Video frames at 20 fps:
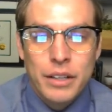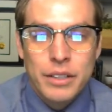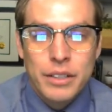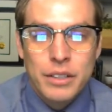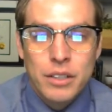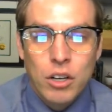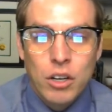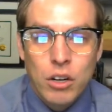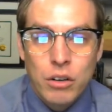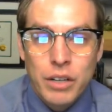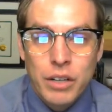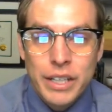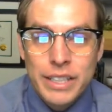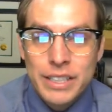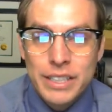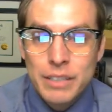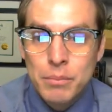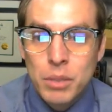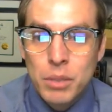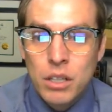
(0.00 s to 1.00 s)
already
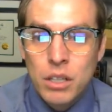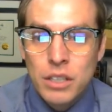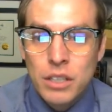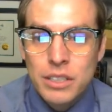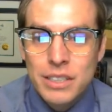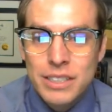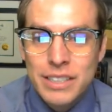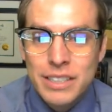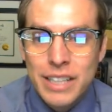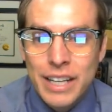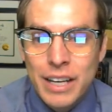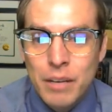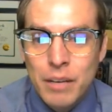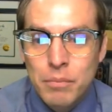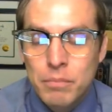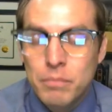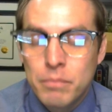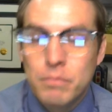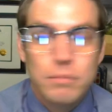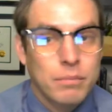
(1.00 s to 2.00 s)
did belong to
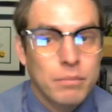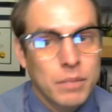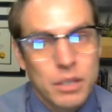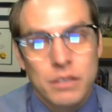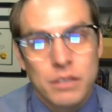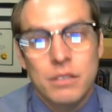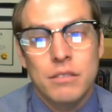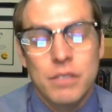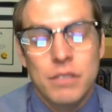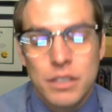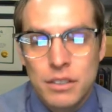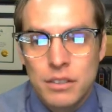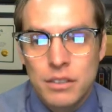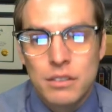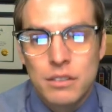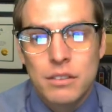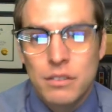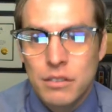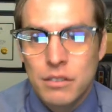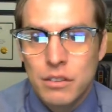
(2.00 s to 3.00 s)
Sam because of
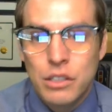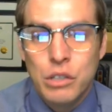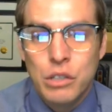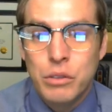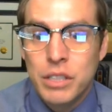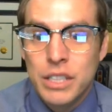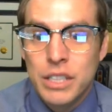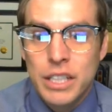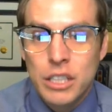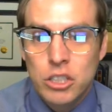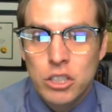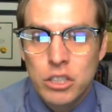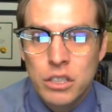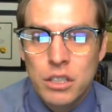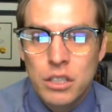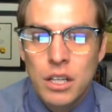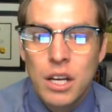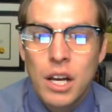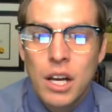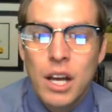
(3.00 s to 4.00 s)
his known addiction.
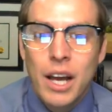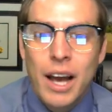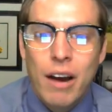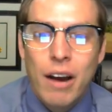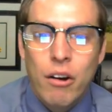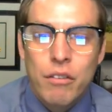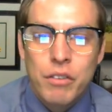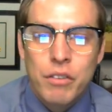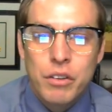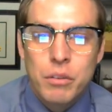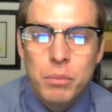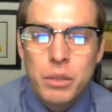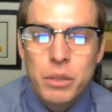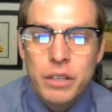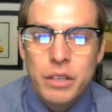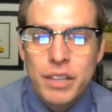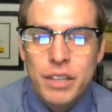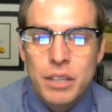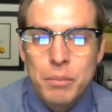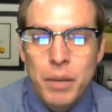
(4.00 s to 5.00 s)
However, the
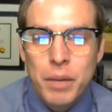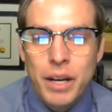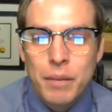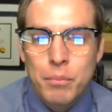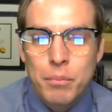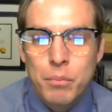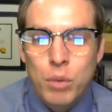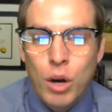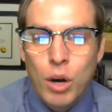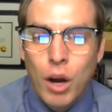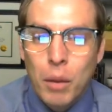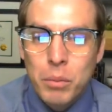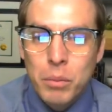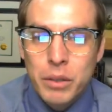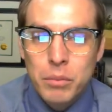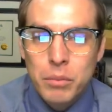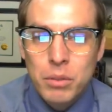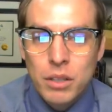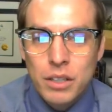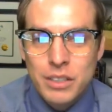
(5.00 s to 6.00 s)
belief that the pipe probably
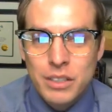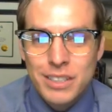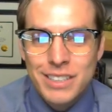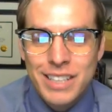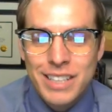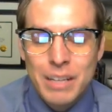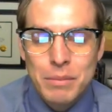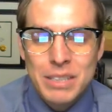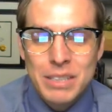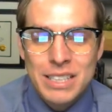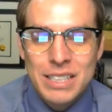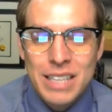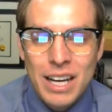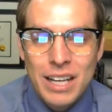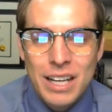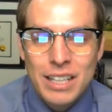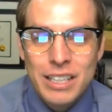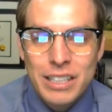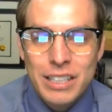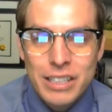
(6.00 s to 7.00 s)
belonged to Sam is
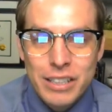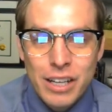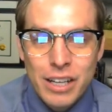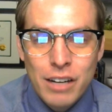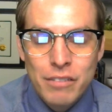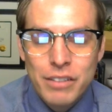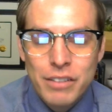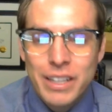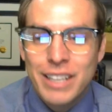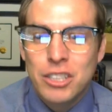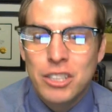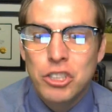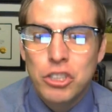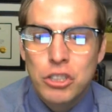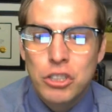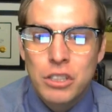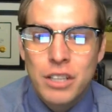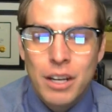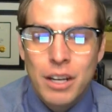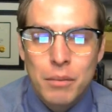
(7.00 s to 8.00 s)
not enough, and that should
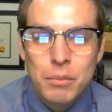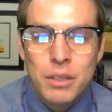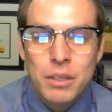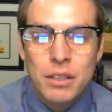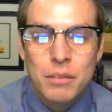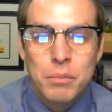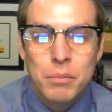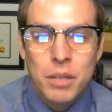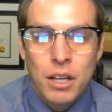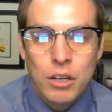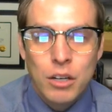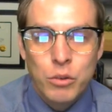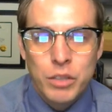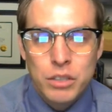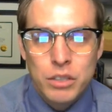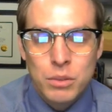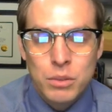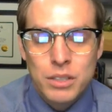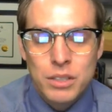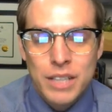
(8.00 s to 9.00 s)
not be beyond a
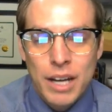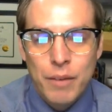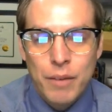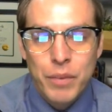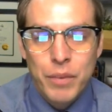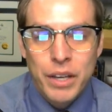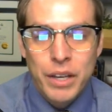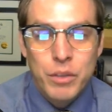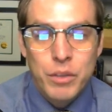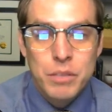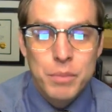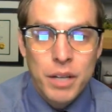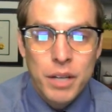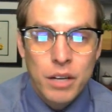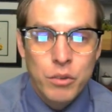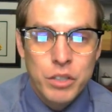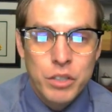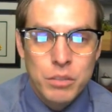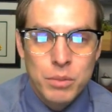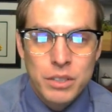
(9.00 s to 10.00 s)
reasonable doubt. Anyways, beyond a
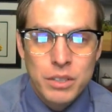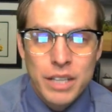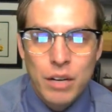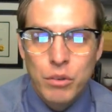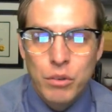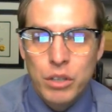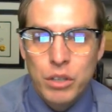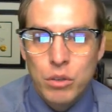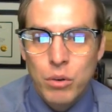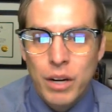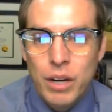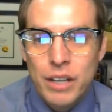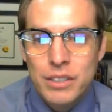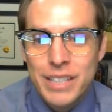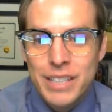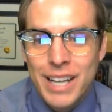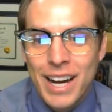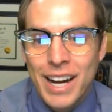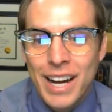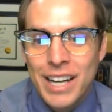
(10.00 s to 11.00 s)
reasonable doubt requires
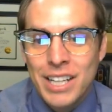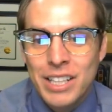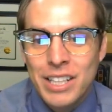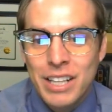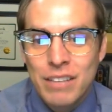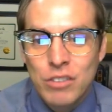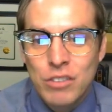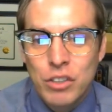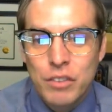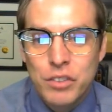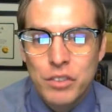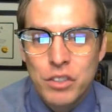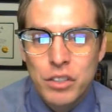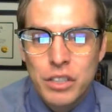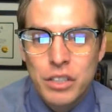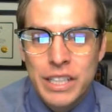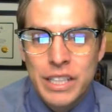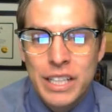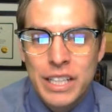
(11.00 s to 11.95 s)
a higher level of certainty